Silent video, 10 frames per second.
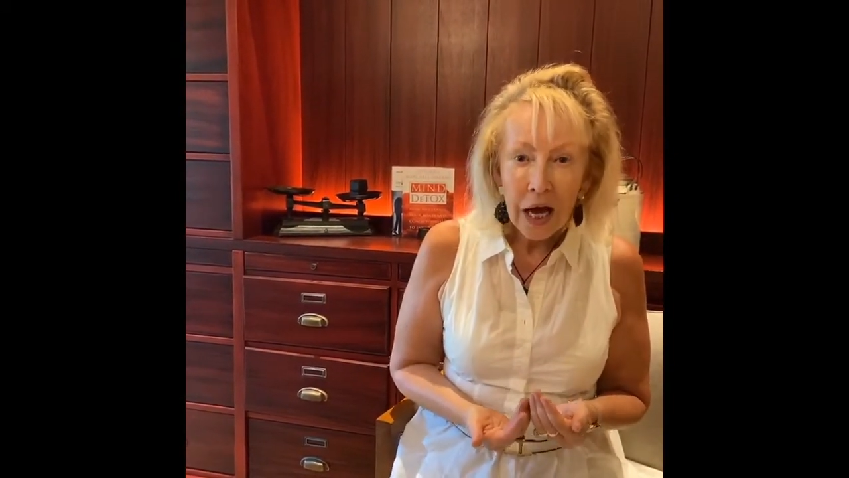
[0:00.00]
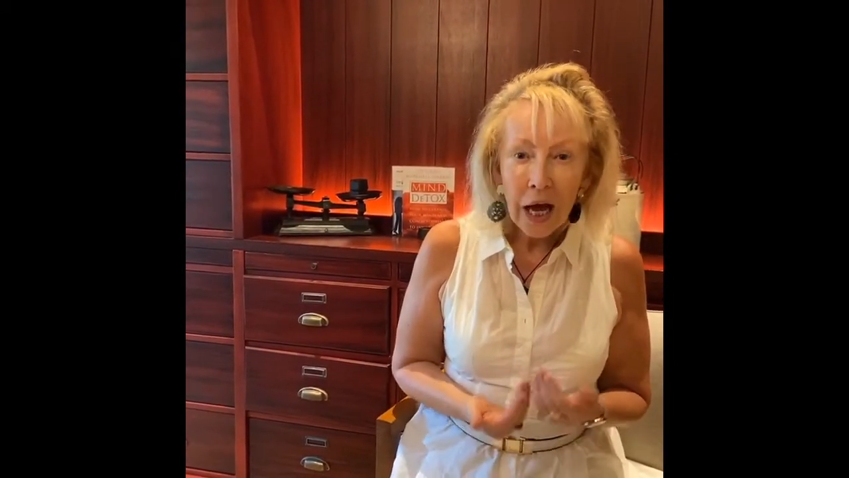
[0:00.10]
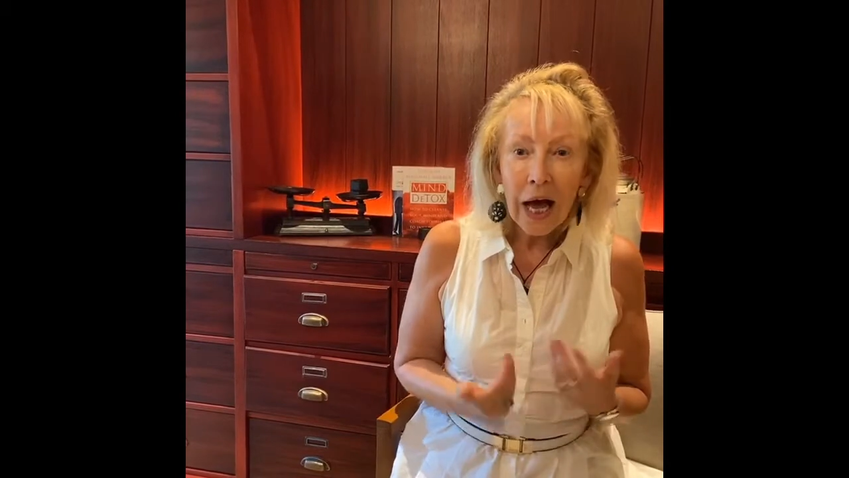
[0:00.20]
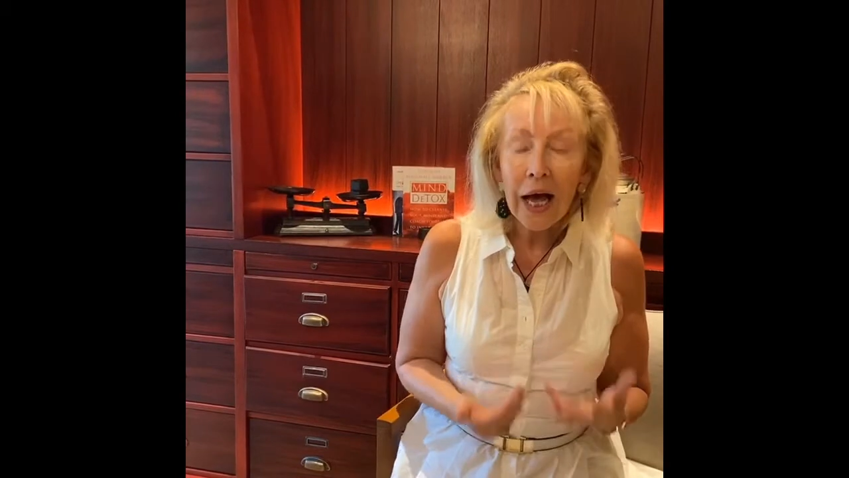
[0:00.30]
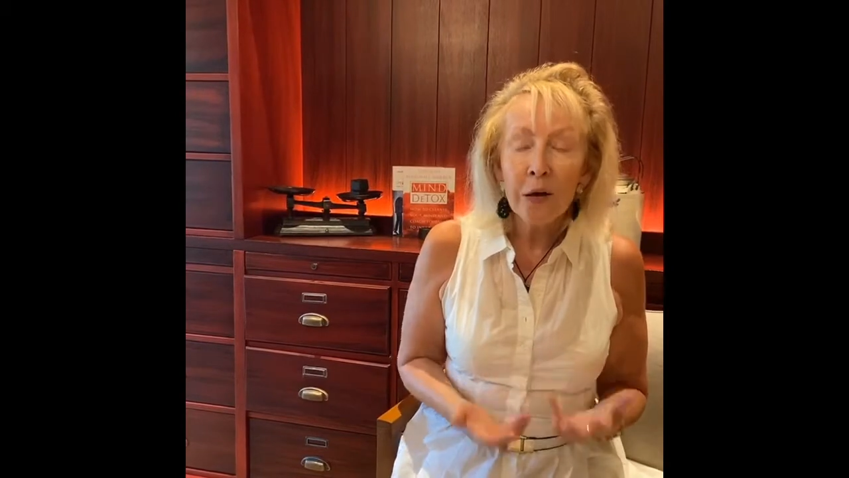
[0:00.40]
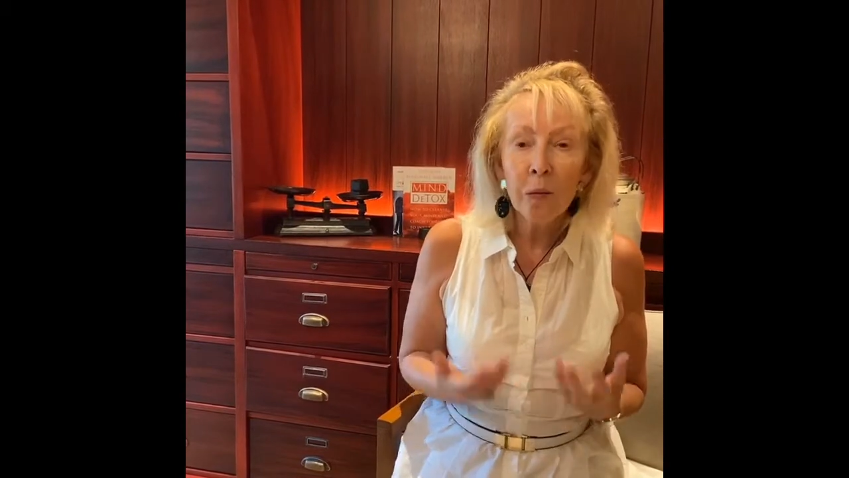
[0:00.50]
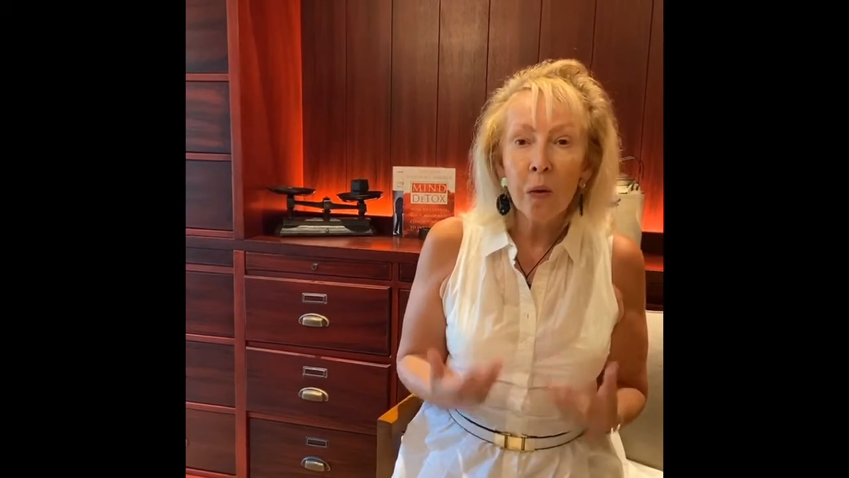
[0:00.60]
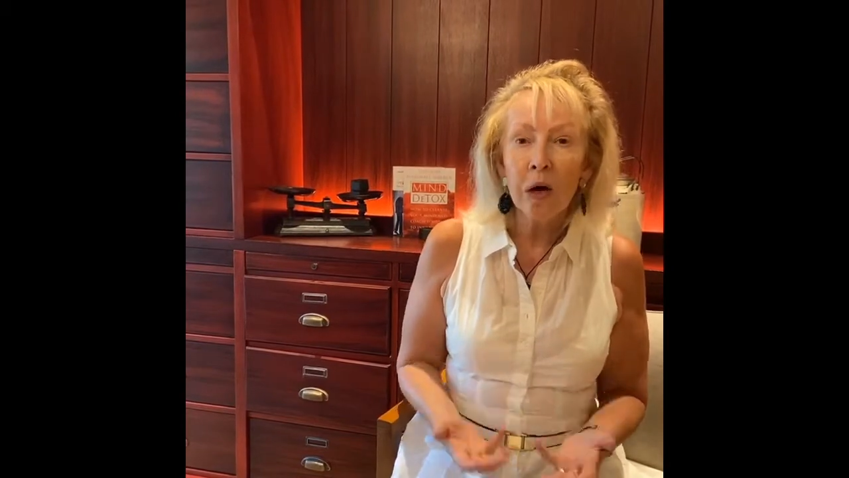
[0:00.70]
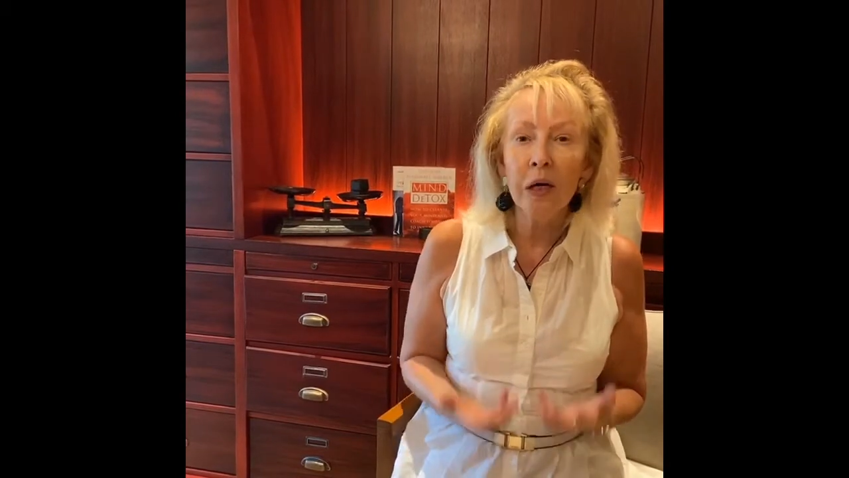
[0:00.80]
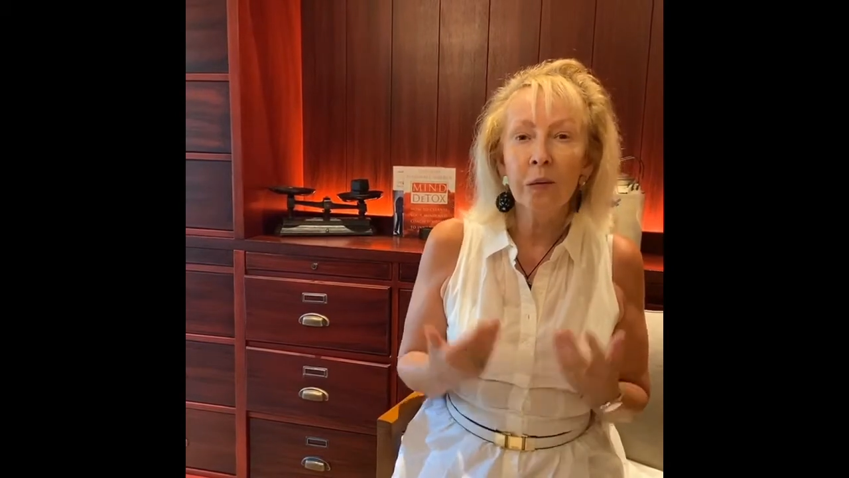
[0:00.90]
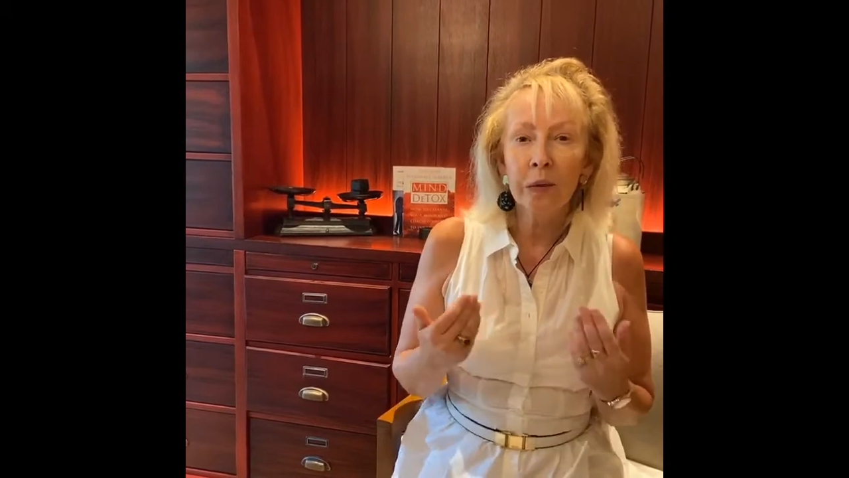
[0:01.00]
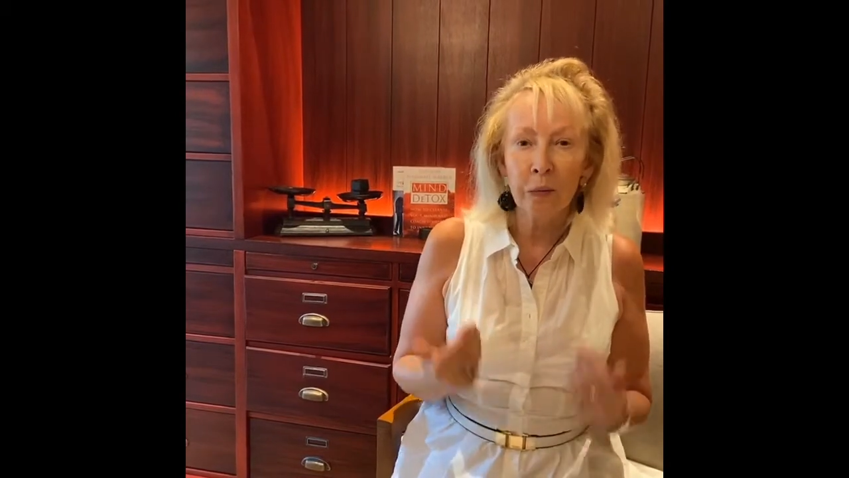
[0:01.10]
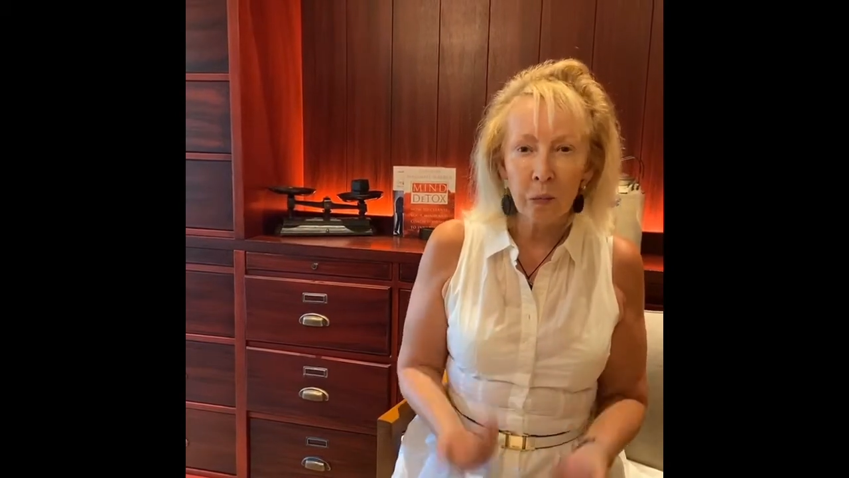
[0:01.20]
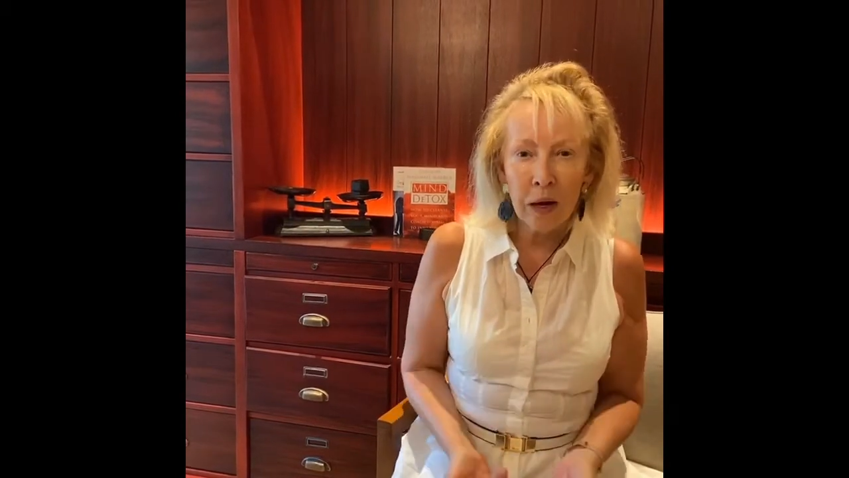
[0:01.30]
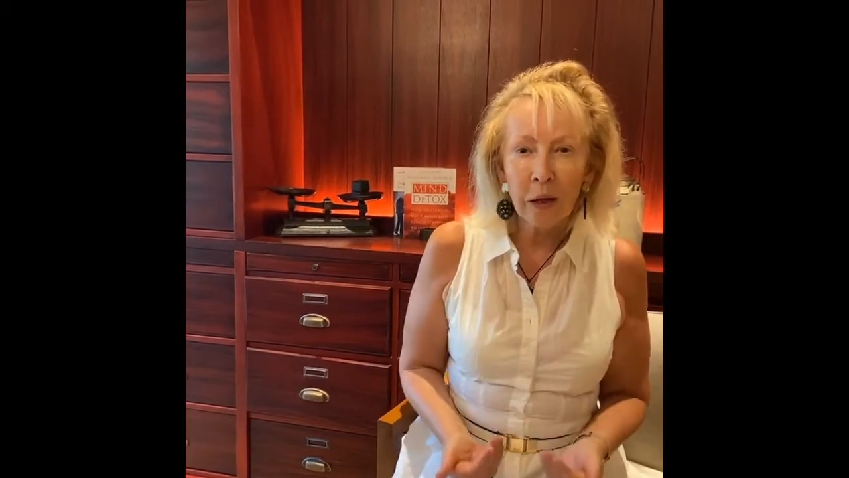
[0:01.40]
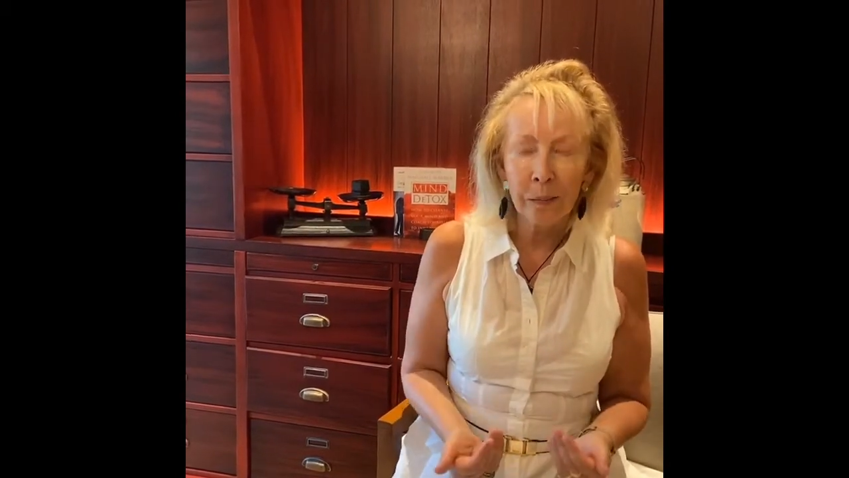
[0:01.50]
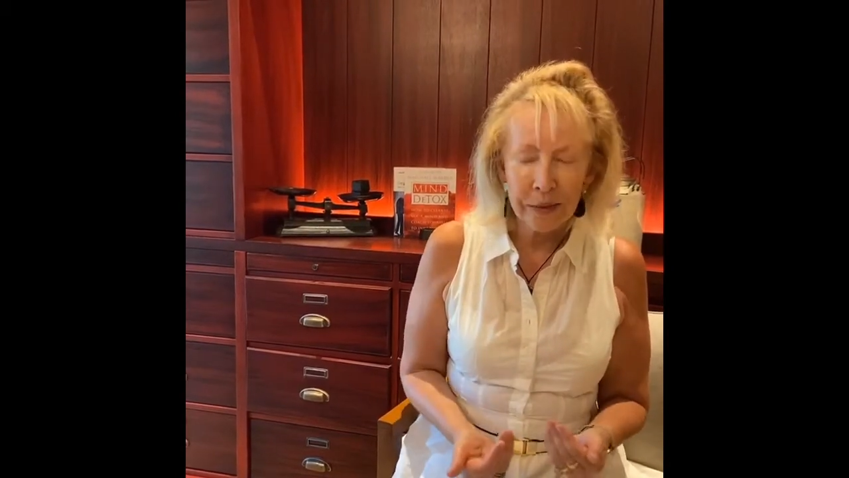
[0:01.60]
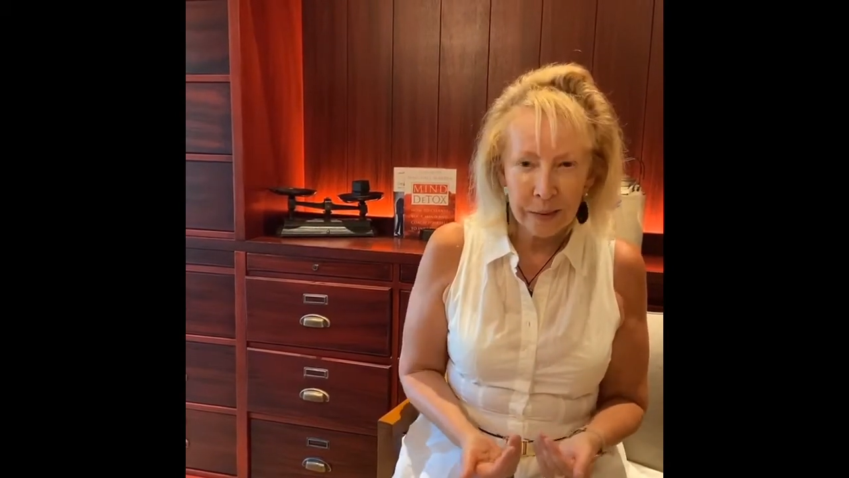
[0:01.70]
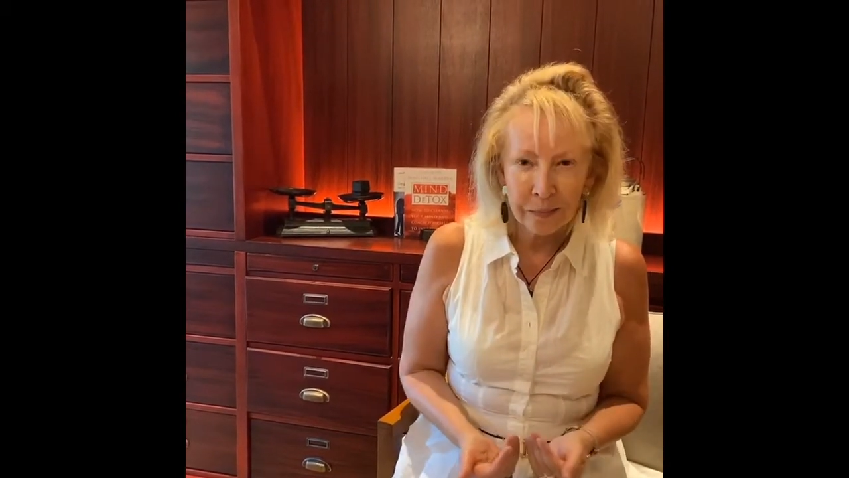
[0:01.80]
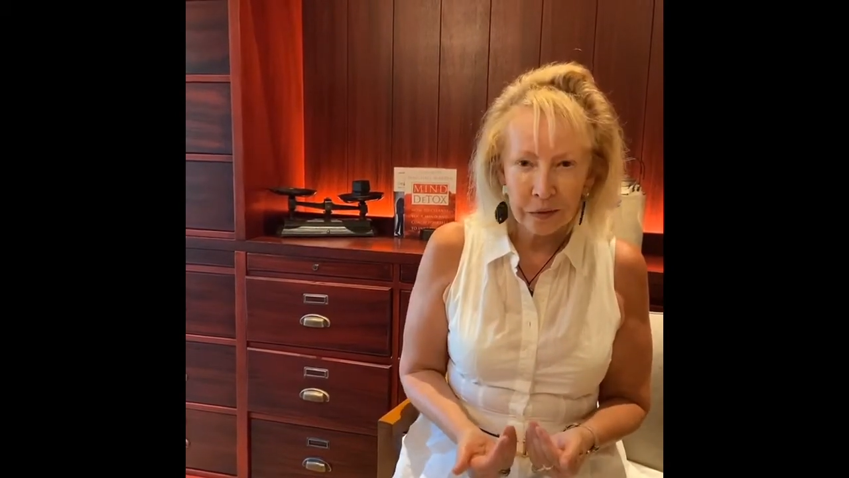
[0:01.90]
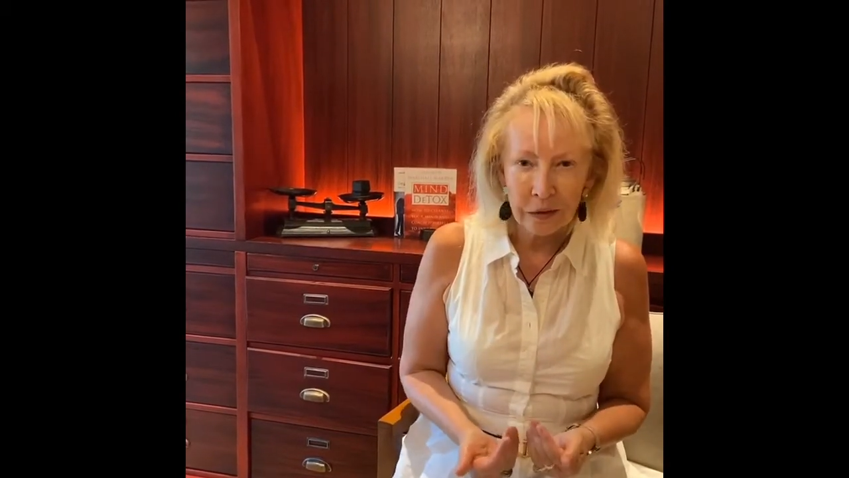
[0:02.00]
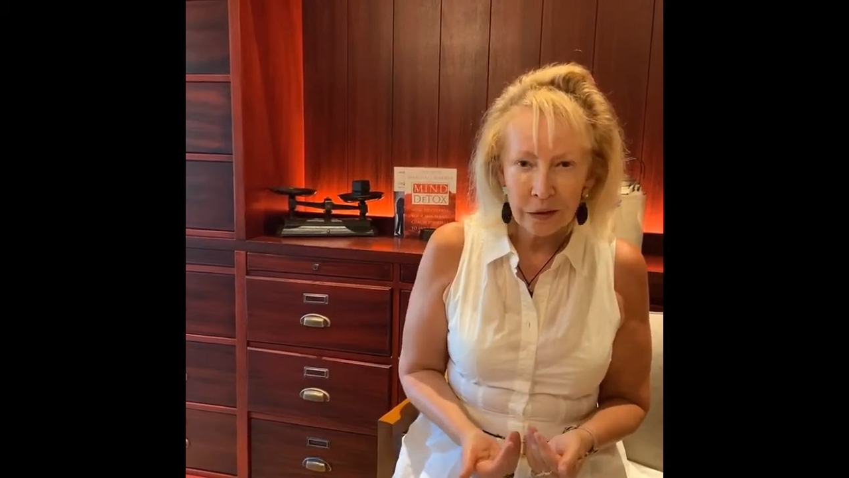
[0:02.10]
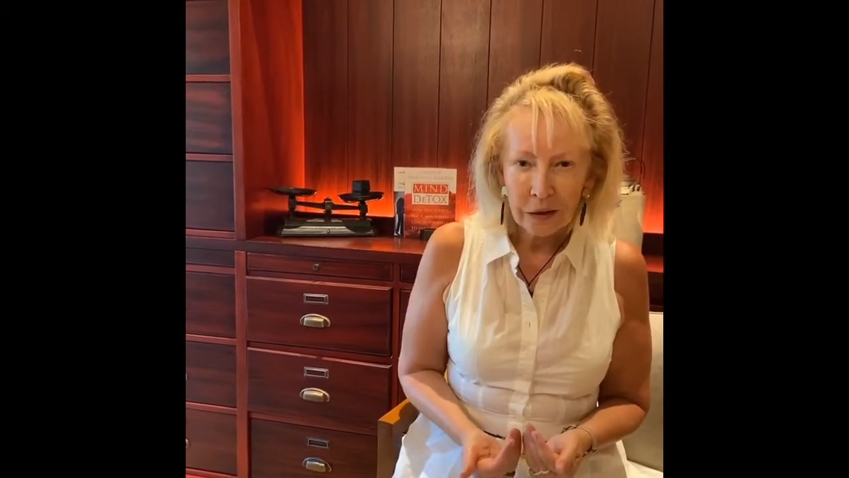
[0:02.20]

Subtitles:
I work with well people.